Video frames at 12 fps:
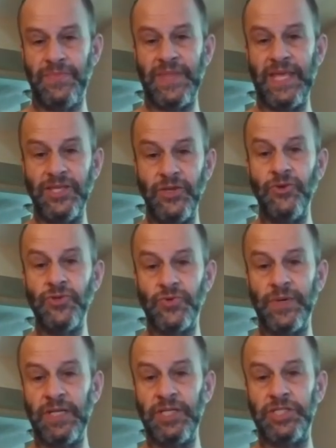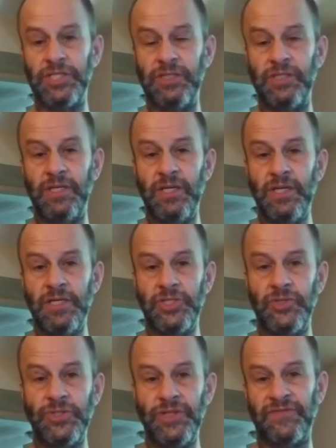They use religion
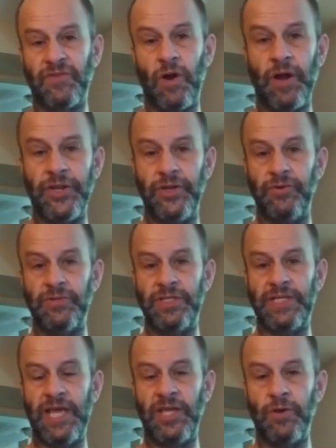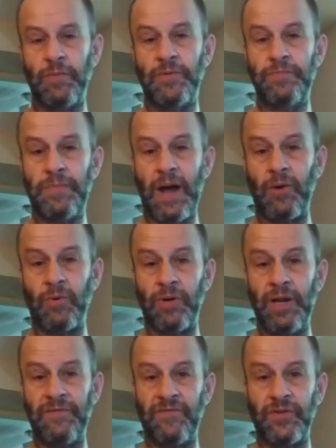to defraud you, to take your power
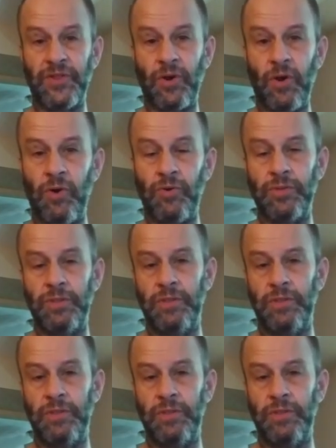for their own.